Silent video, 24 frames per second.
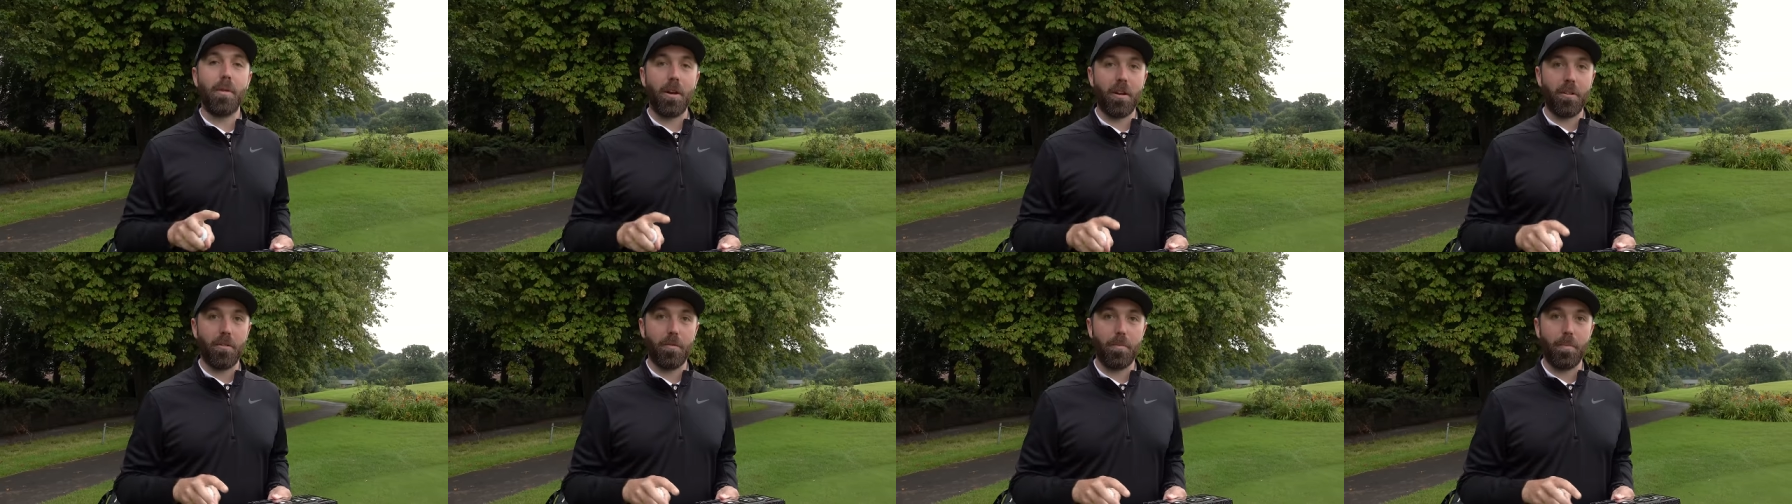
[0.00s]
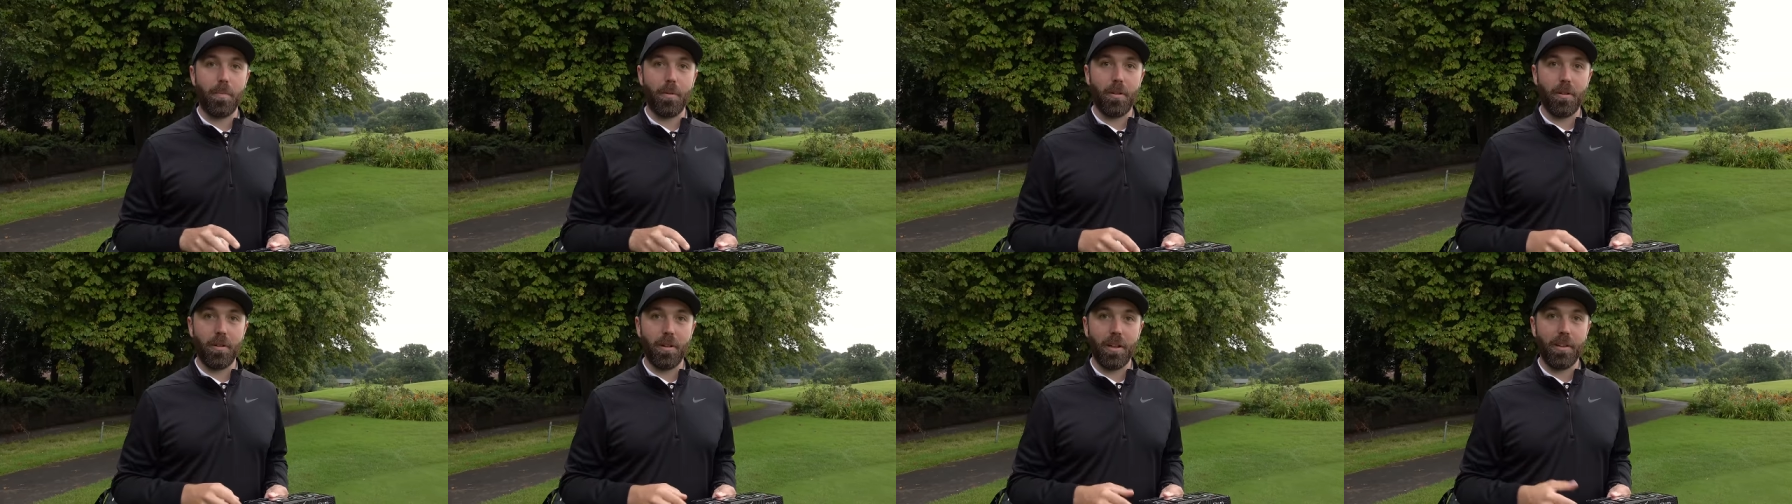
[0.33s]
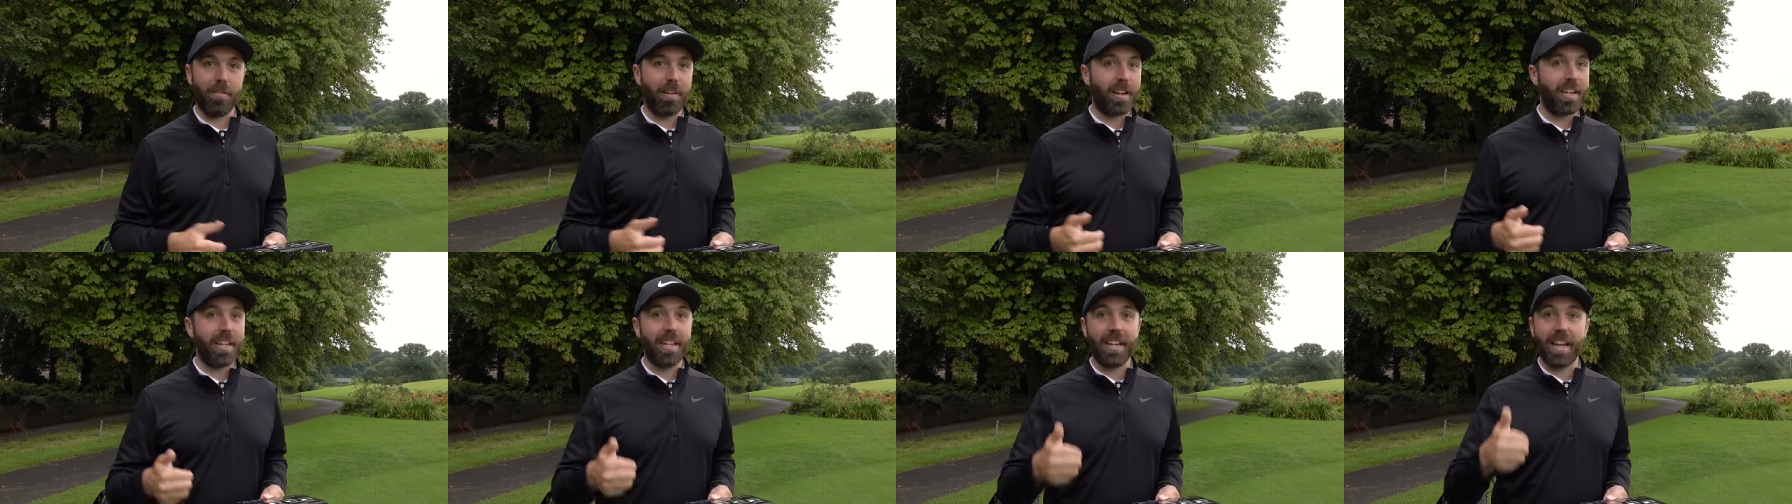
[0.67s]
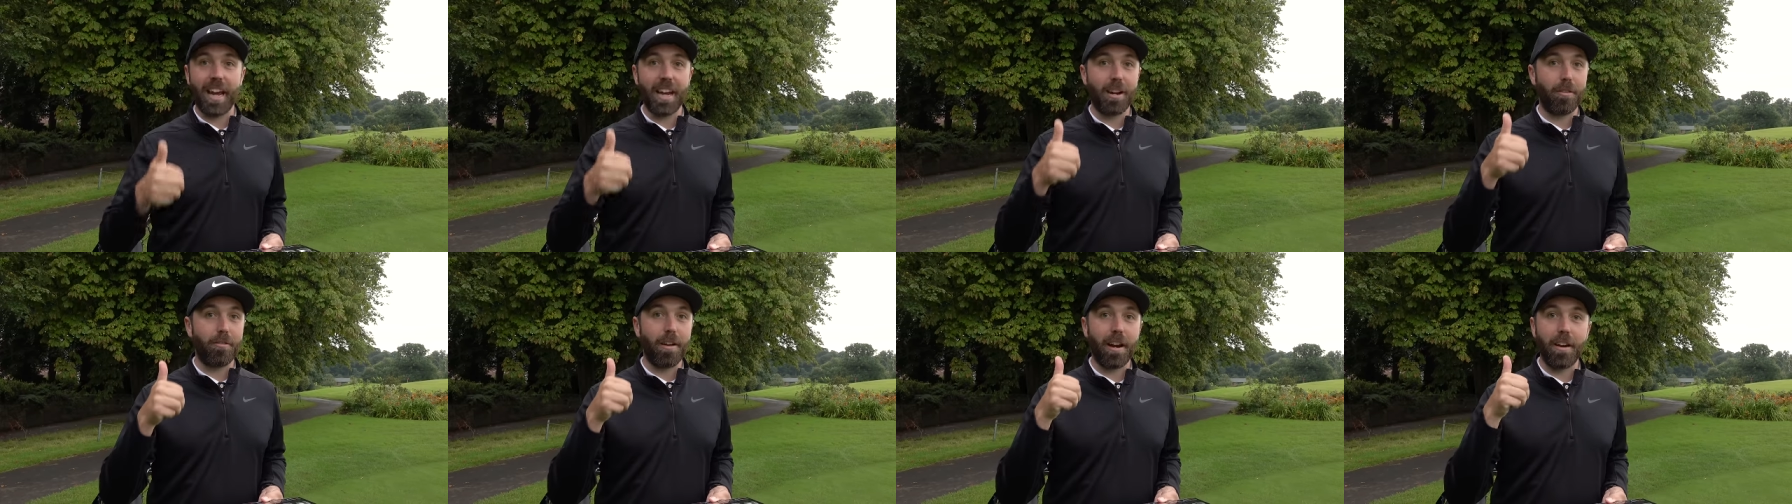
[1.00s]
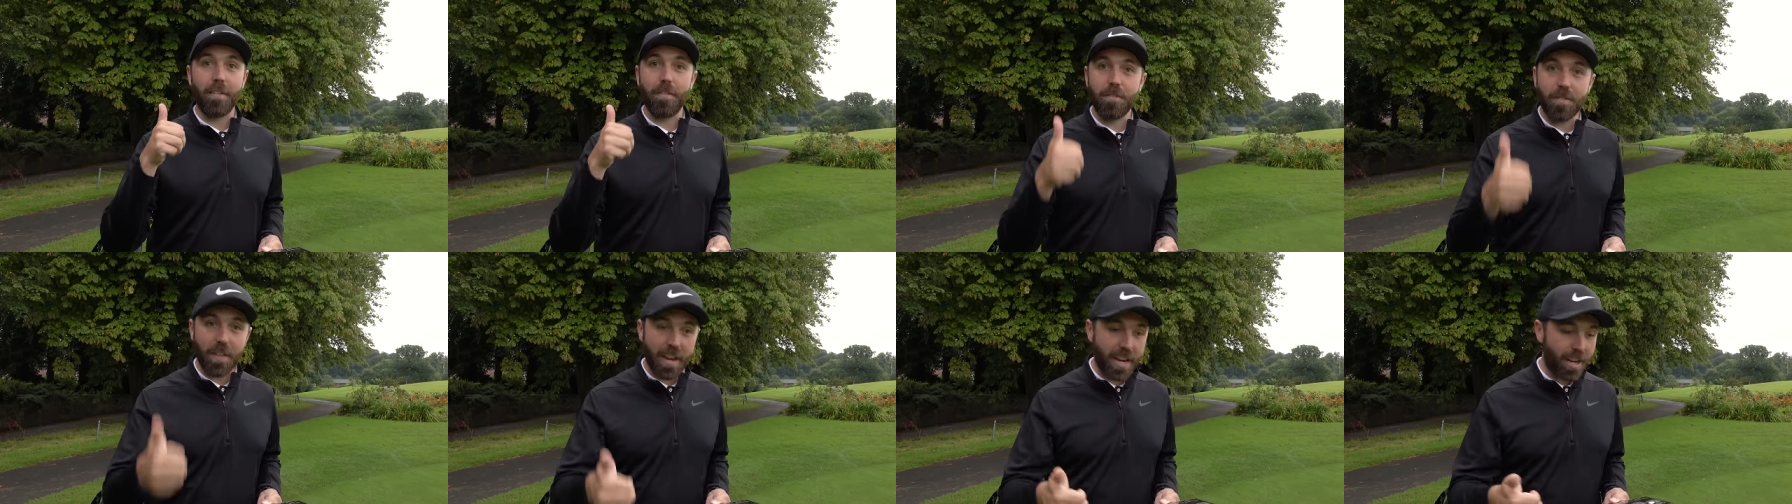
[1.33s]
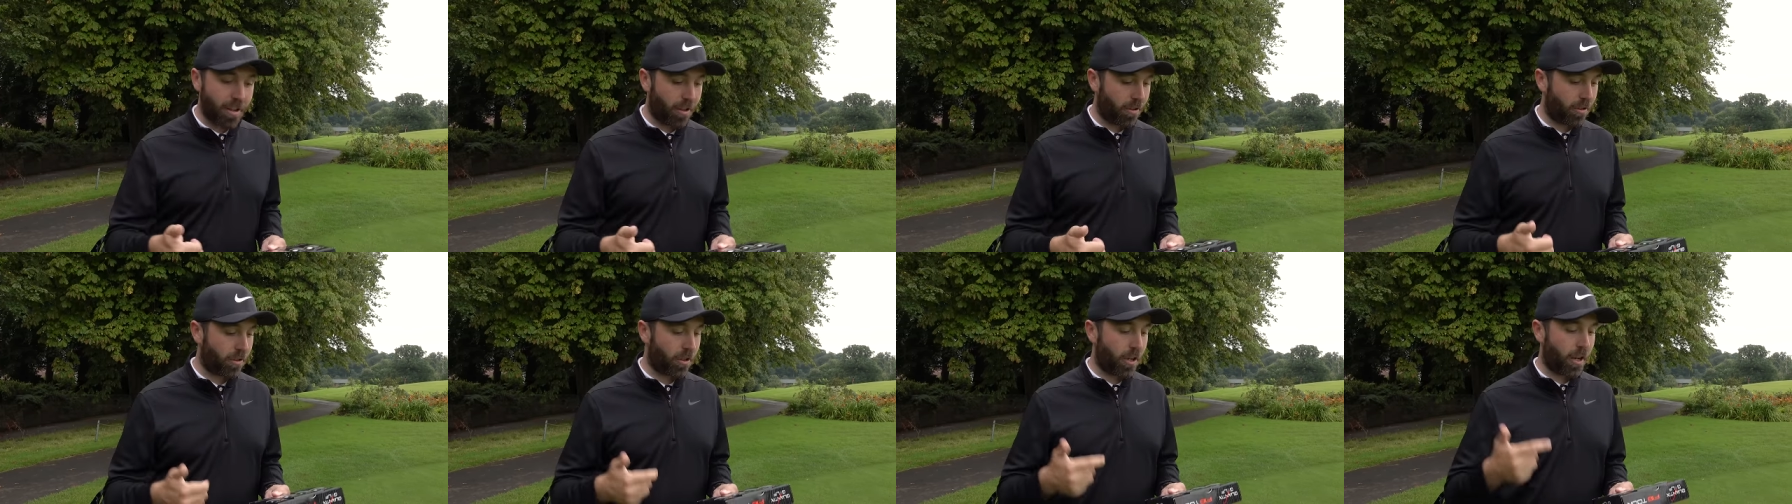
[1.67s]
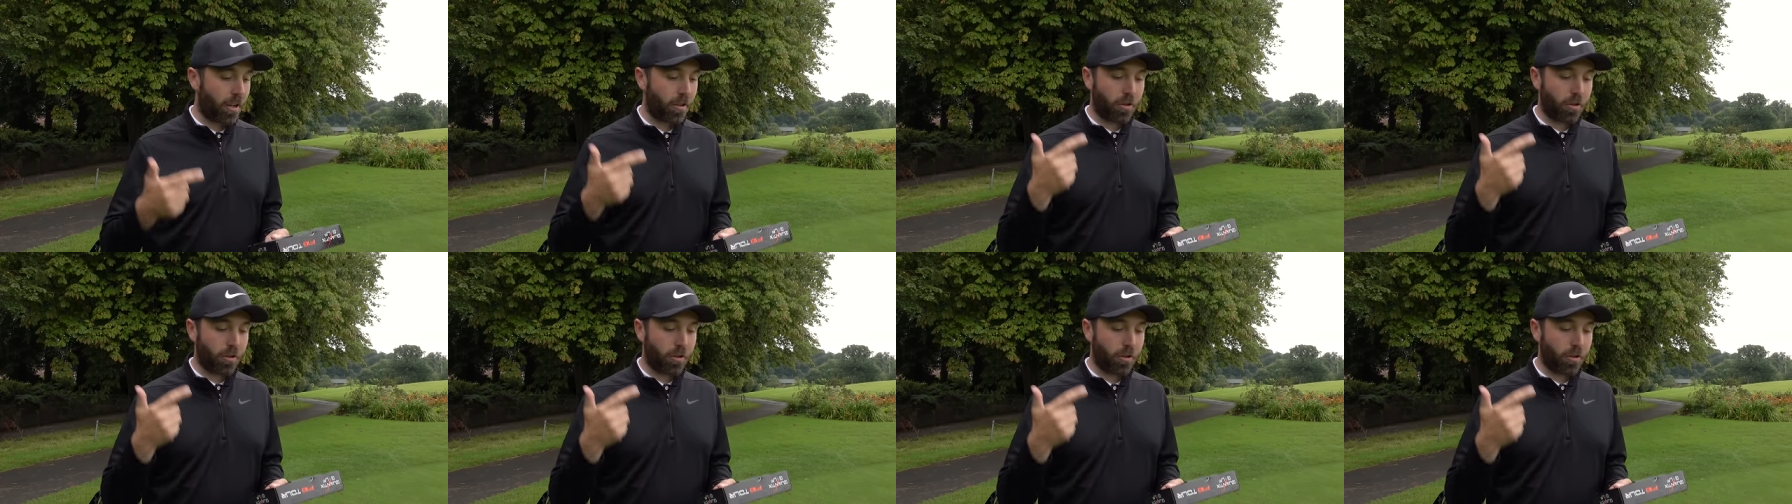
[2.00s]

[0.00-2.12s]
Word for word: golf ball. They reckon you get great feel,